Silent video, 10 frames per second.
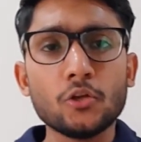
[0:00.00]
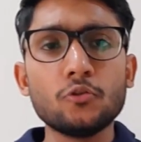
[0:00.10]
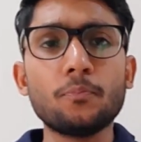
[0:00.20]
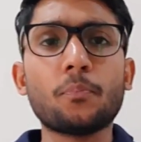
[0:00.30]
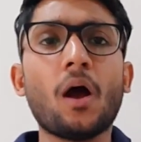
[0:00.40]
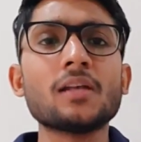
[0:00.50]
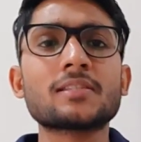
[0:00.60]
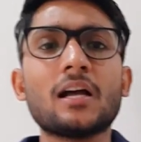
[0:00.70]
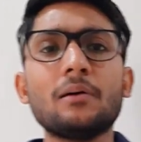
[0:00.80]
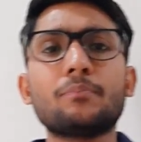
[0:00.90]
you
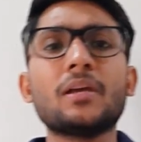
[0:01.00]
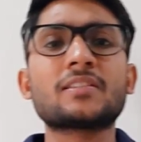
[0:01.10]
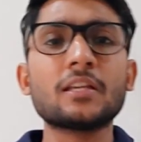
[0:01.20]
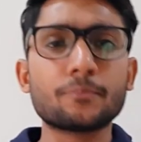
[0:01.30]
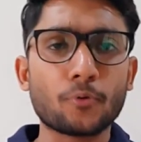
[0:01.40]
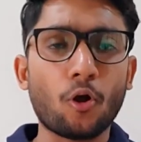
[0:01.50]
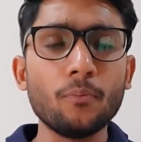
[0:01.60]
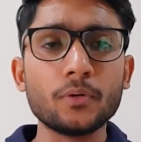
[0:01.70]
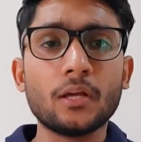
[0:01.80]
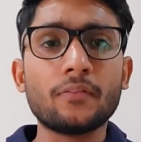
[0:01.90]
pass a basic
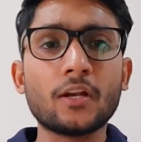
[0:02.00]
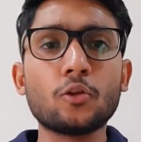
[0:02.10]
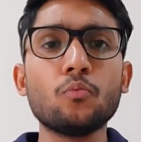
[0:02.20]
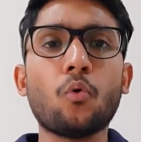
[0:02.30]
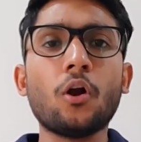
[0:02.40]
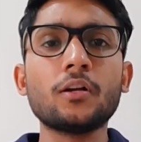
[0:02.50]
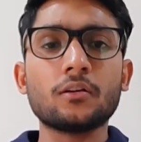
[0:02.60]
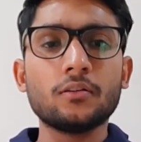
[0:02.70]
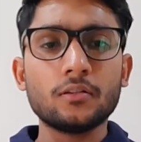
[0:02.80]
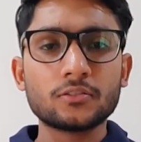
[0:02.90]
prompt that you want
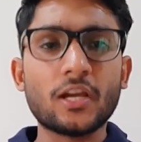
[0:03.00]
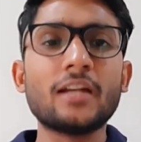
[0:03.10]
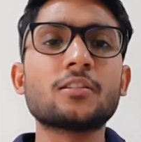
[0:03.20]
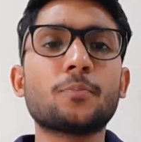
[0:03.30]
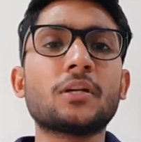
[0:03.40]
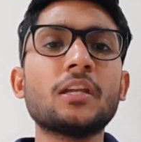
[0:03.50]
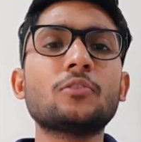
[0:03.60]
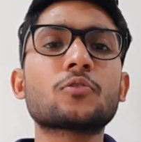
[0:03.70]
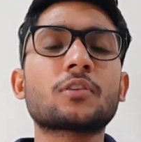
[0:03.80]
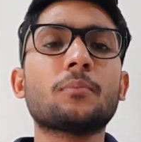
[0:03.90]
ChatGPT
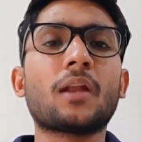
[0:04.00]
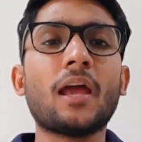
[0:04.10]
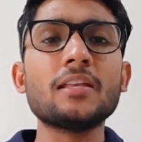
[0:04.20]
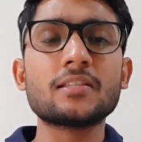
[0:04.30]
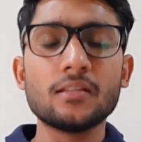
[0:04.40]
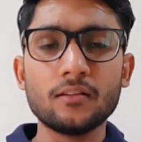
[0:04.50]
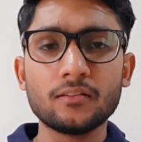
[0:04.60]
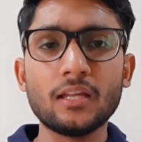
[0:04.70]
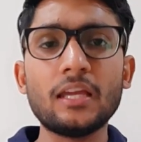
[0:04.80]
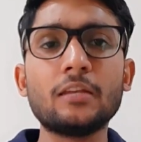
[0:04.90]
to summarize
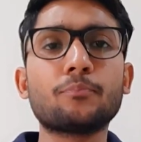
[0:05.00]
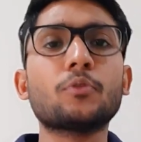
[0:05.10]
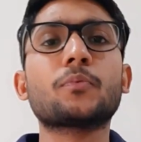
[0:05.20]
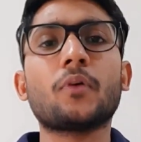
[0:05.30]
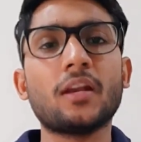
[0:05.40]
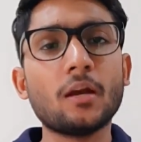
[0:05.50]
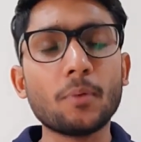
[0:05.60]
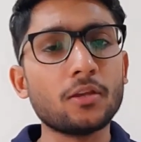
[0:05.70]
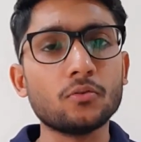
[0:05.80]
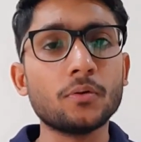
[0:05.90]
the input provided
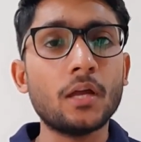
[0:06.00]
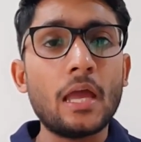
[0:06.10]
by you.